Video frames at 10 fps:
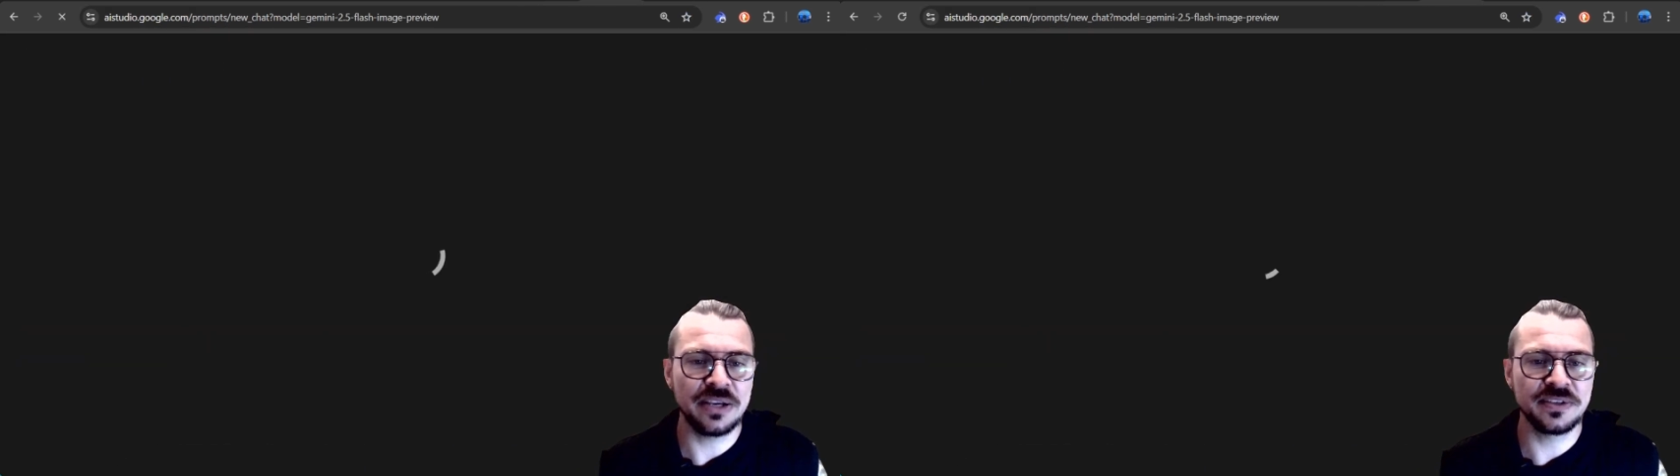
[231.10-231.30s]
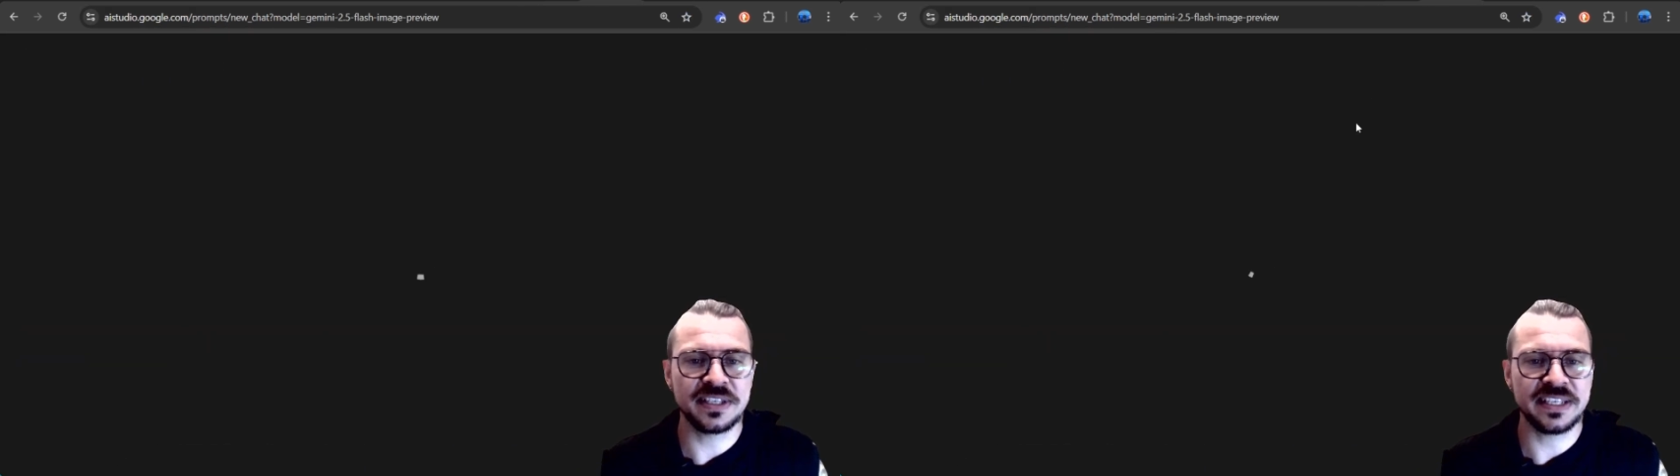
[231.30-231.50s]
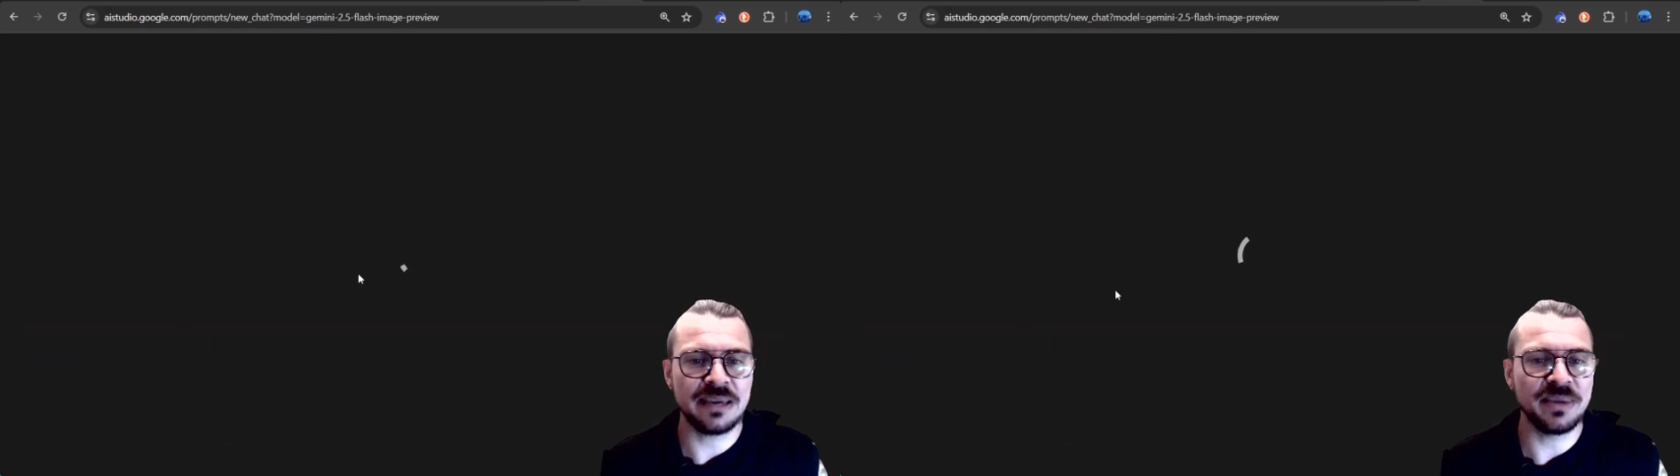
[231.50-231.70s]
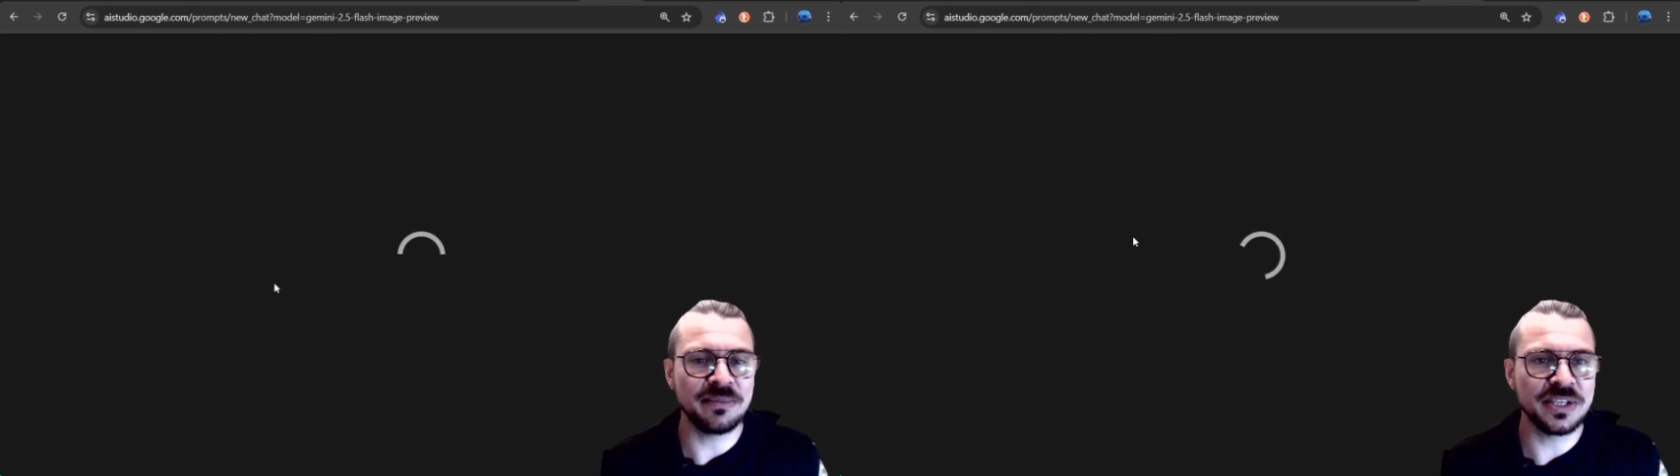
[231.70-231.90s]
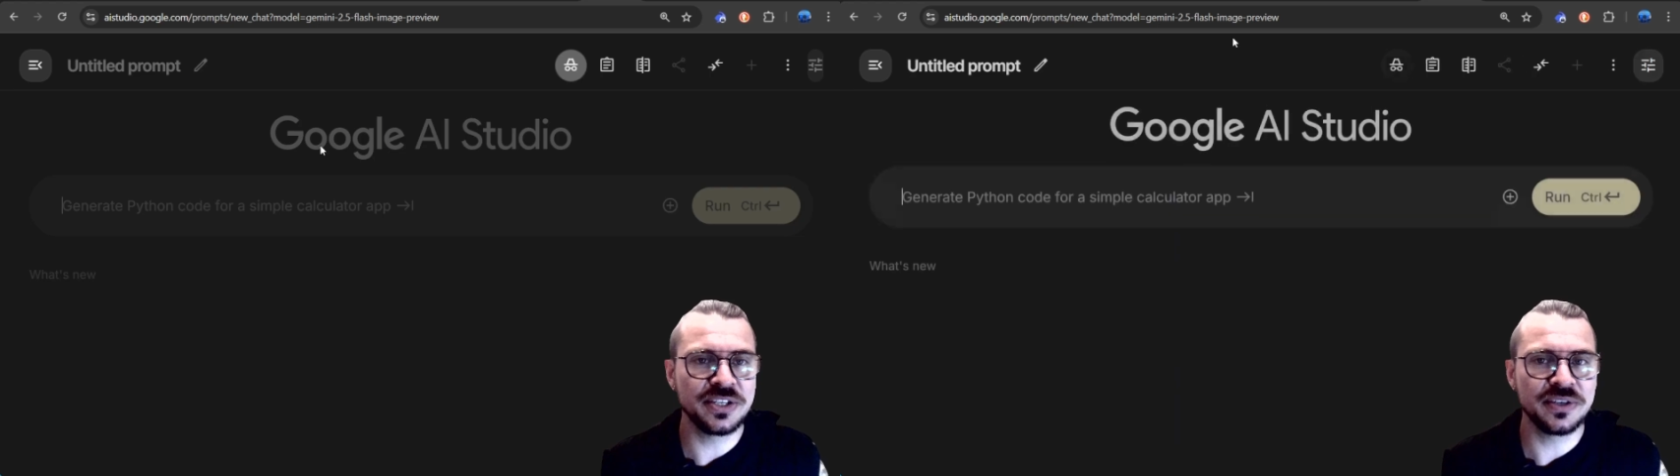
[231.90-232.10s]
use the same
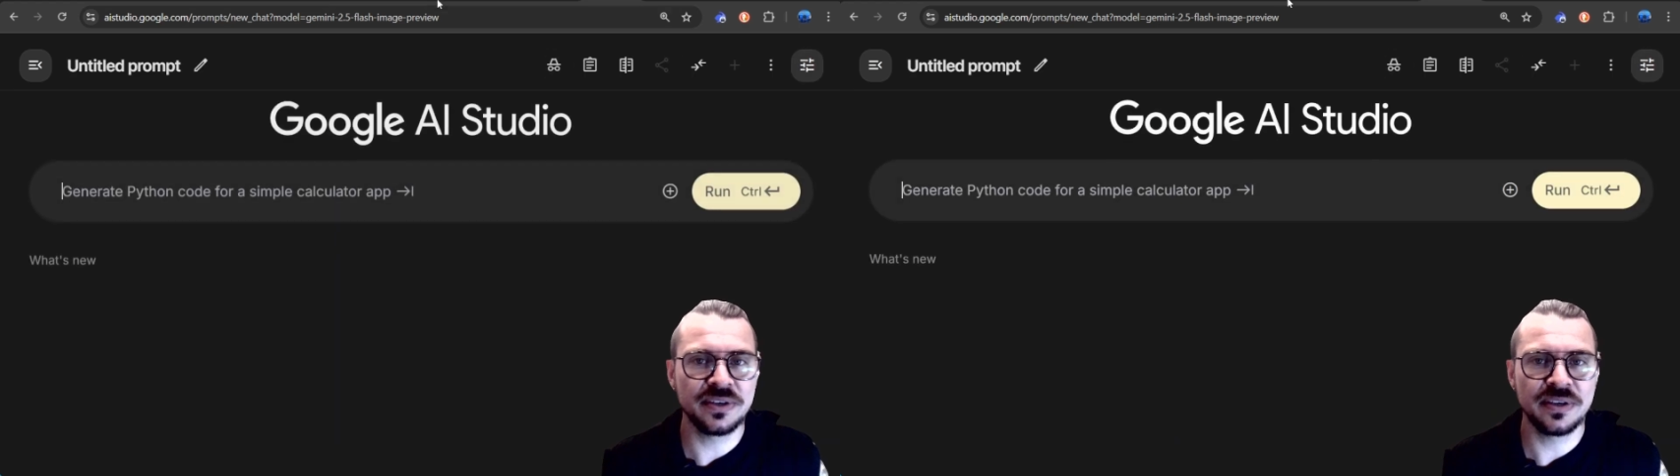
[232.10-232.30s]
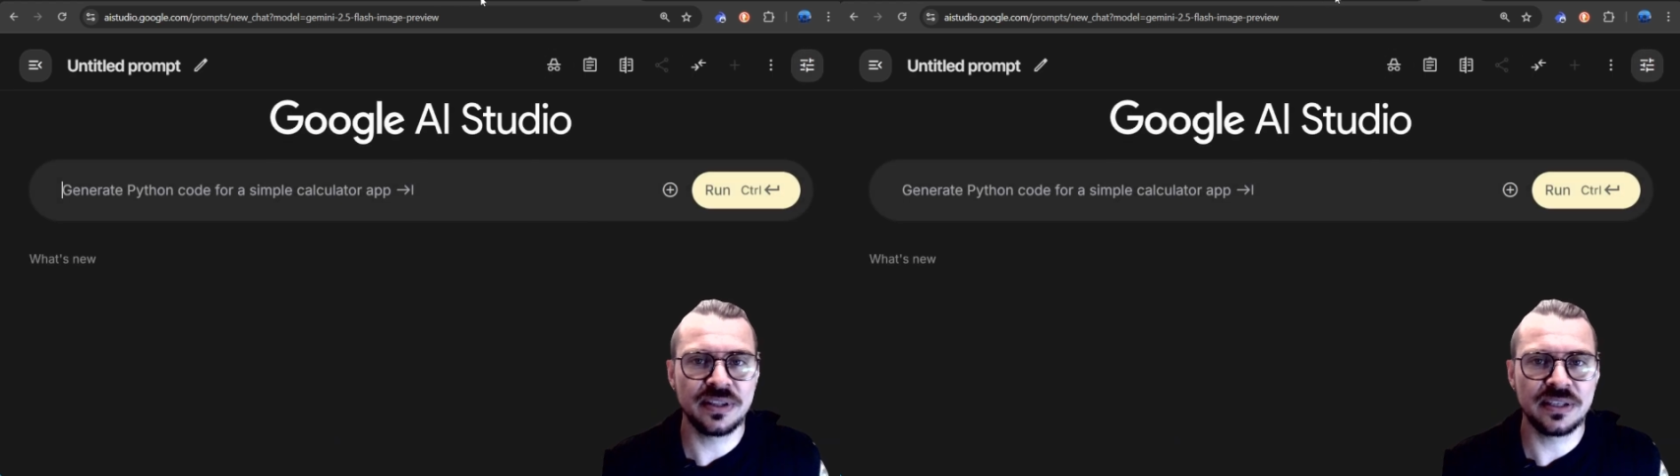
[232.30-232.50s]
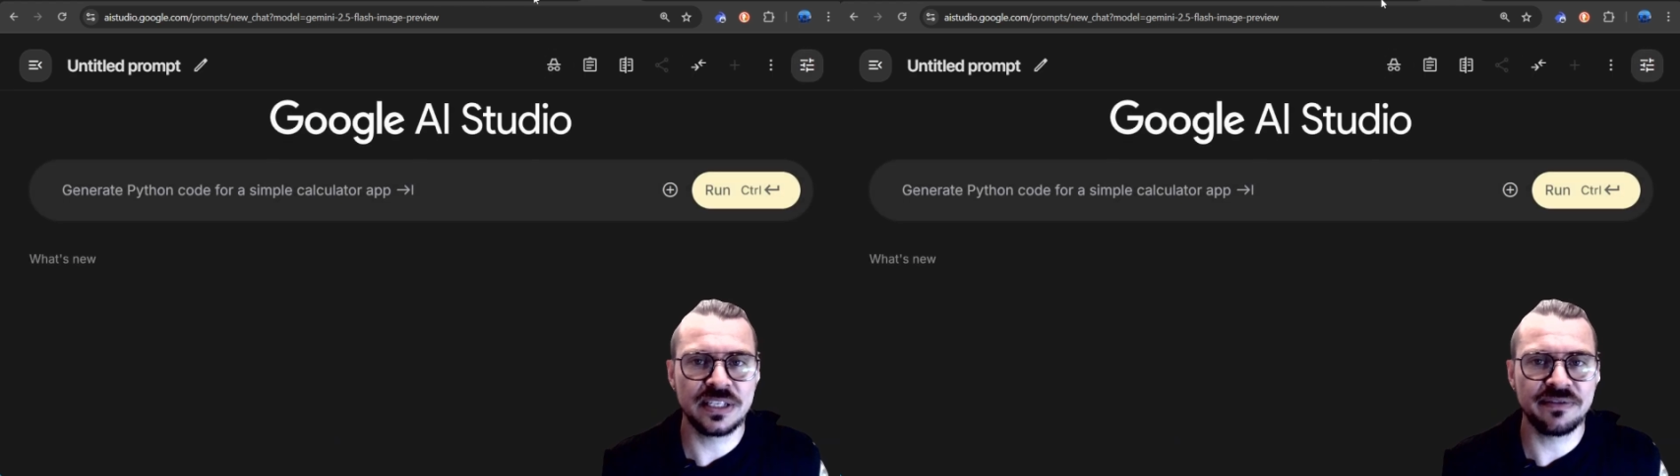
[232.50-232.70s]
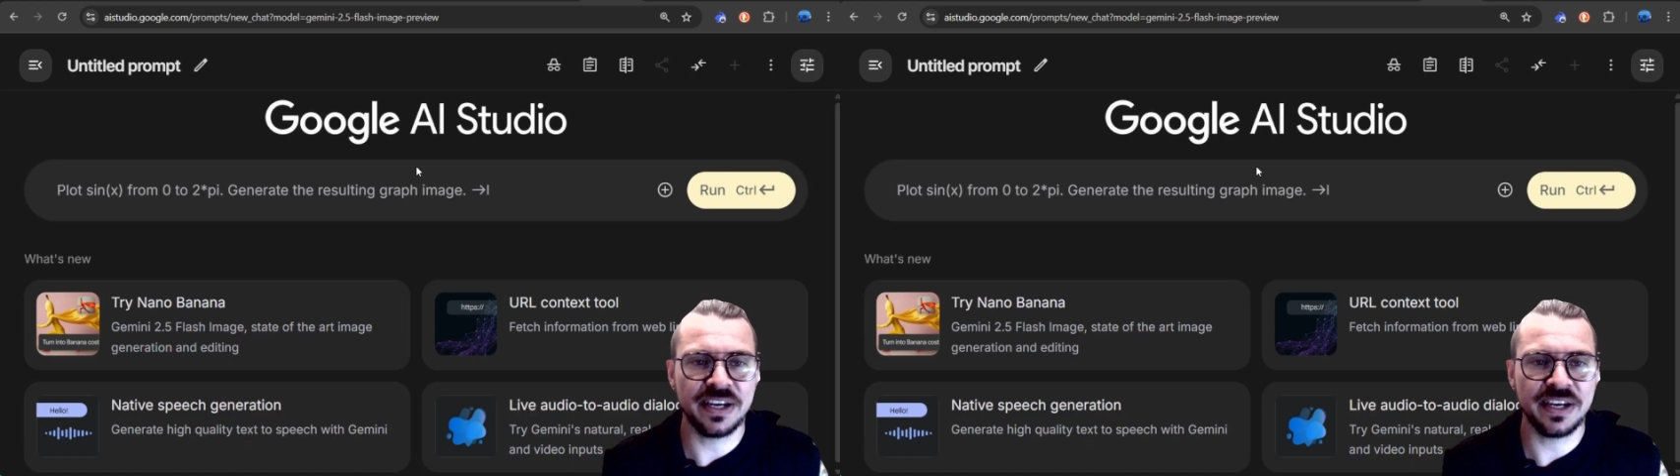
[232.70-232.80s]
image? Let's see if